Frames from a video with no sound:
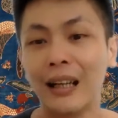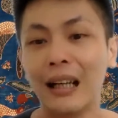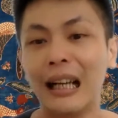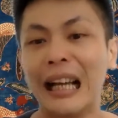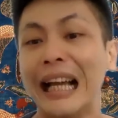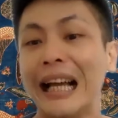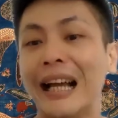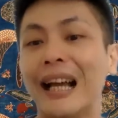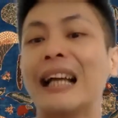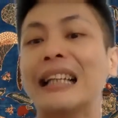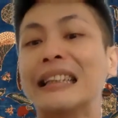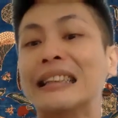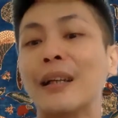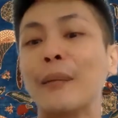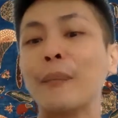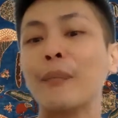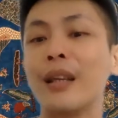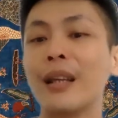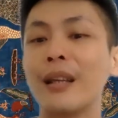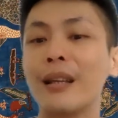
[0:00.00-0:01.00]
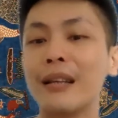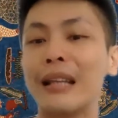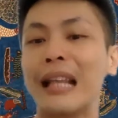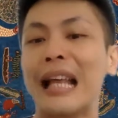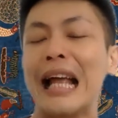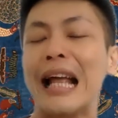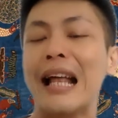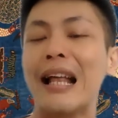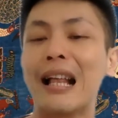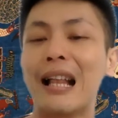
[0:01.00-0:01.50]
as something
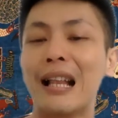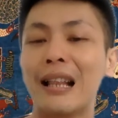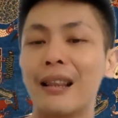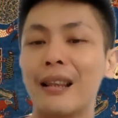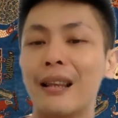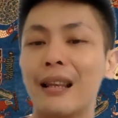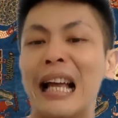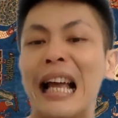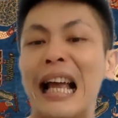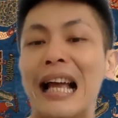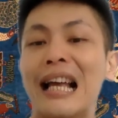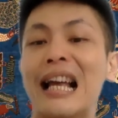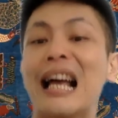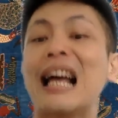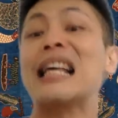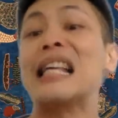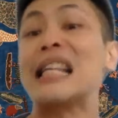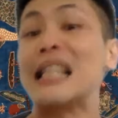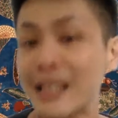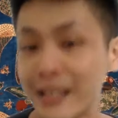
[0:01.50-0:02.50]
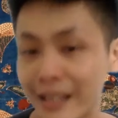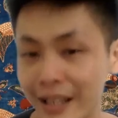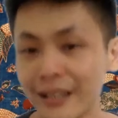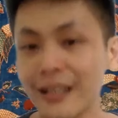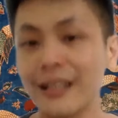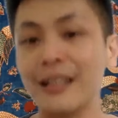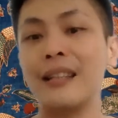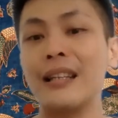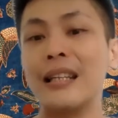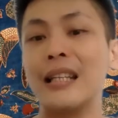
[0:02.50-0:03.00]
that has
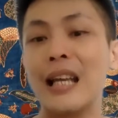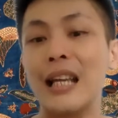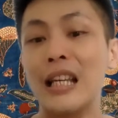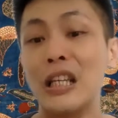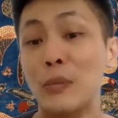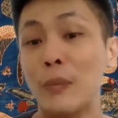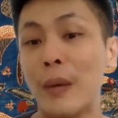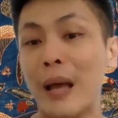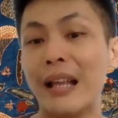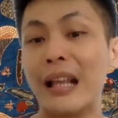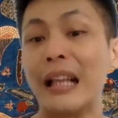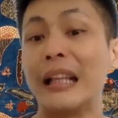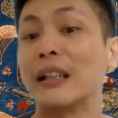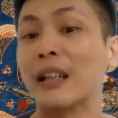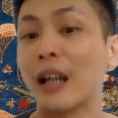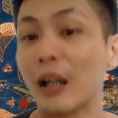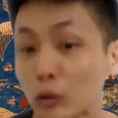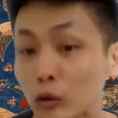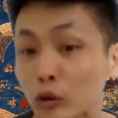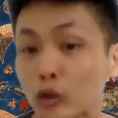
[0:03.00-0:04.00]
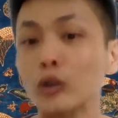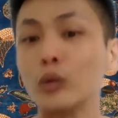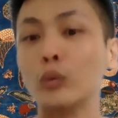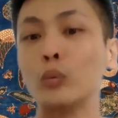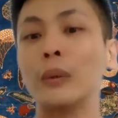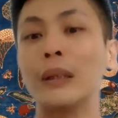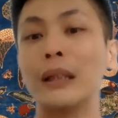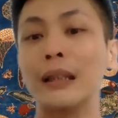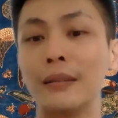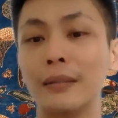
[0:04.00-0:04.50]
dignity and cultural
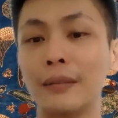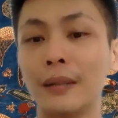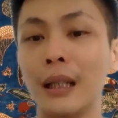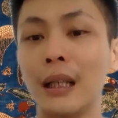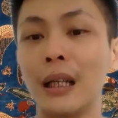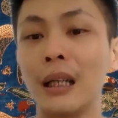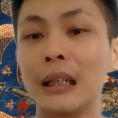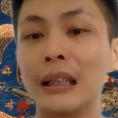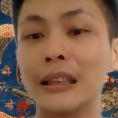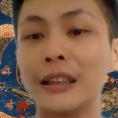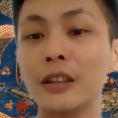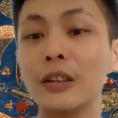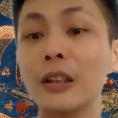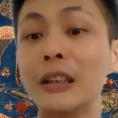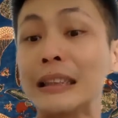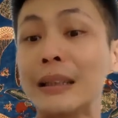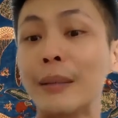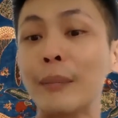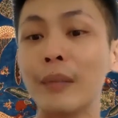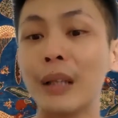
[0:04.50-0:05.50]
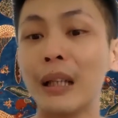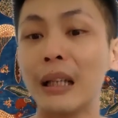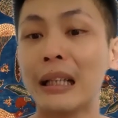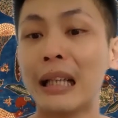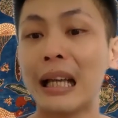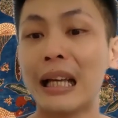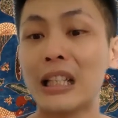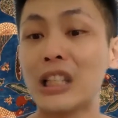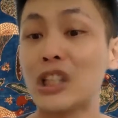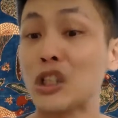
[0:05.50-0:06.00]
worth. It's not something
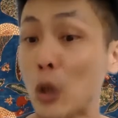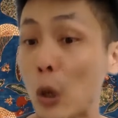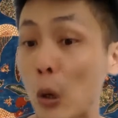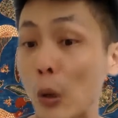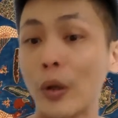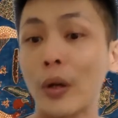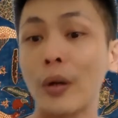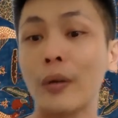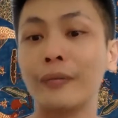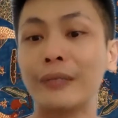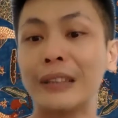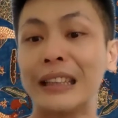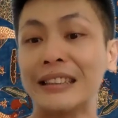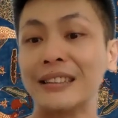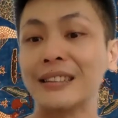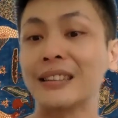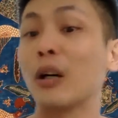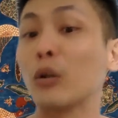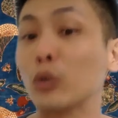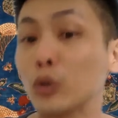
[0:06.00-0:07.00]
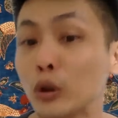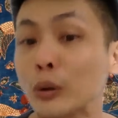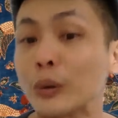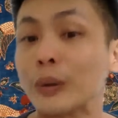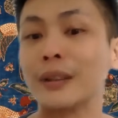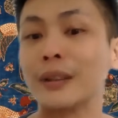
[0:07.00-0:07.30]
that is thought of as cultural